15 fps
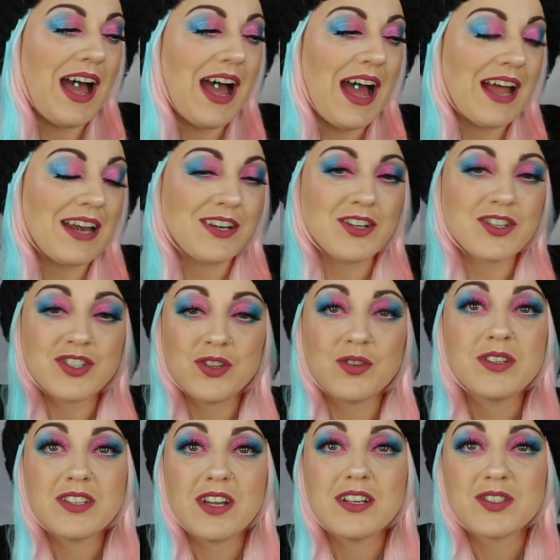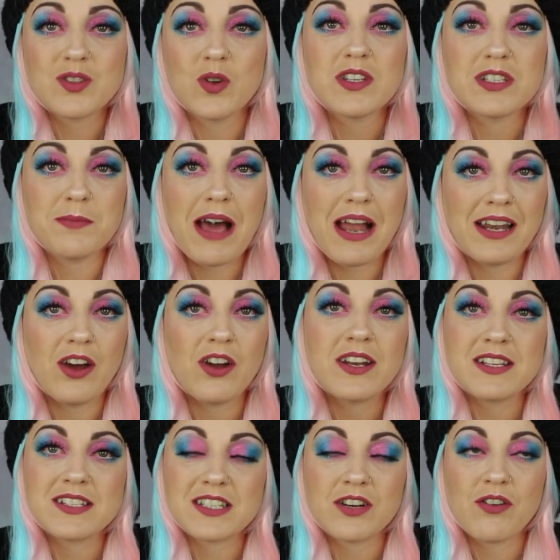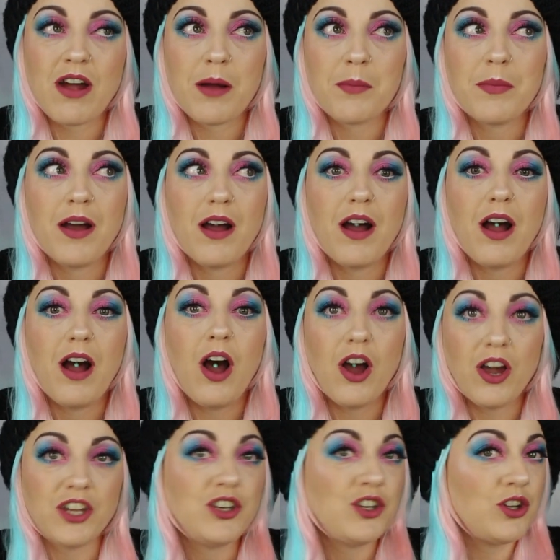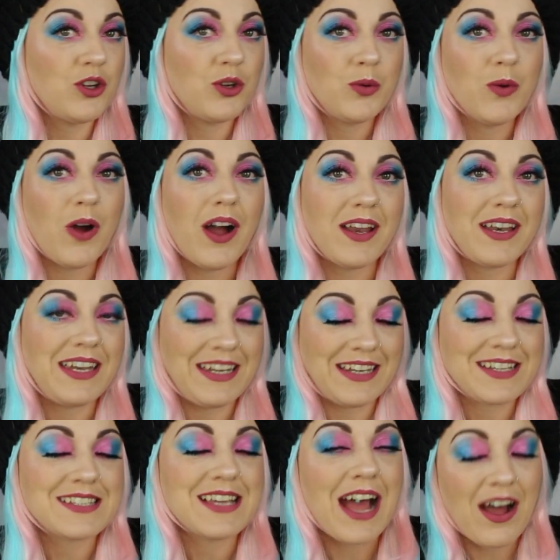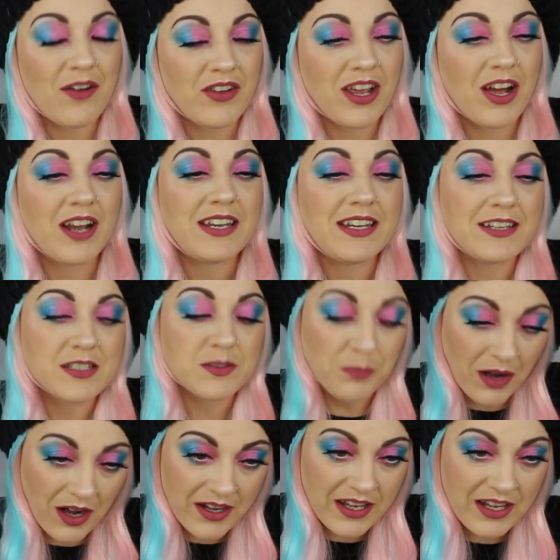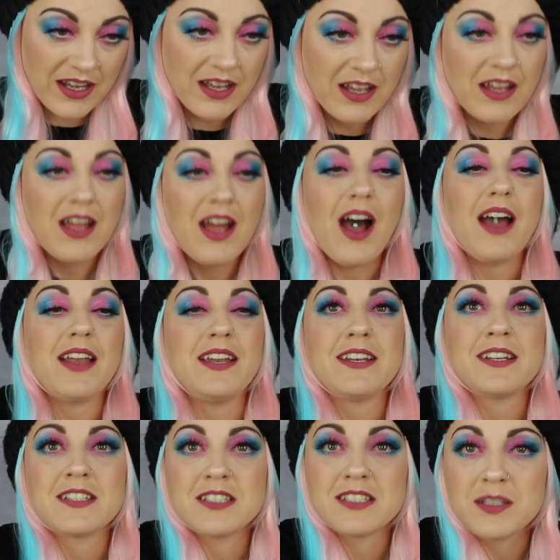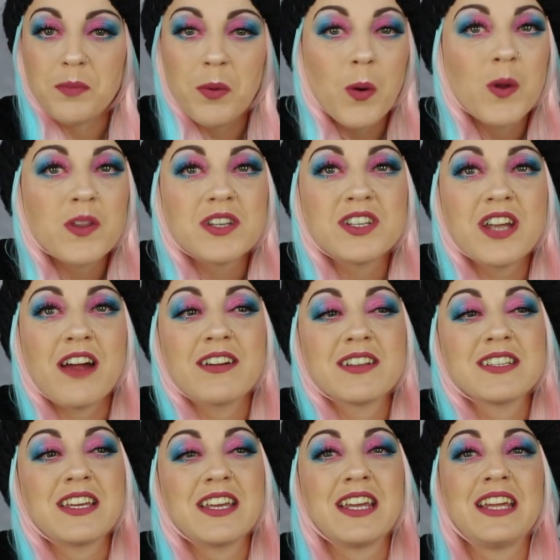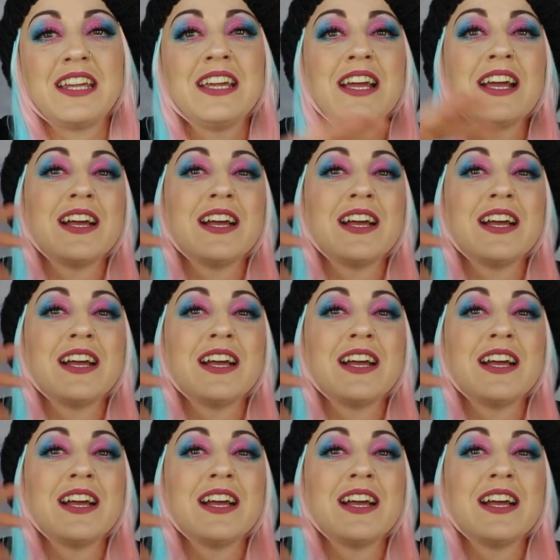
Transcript: And as soon as I saw this palette on Instagram, I knew I needed to have it. I needed to buy it. I needed to support the charity.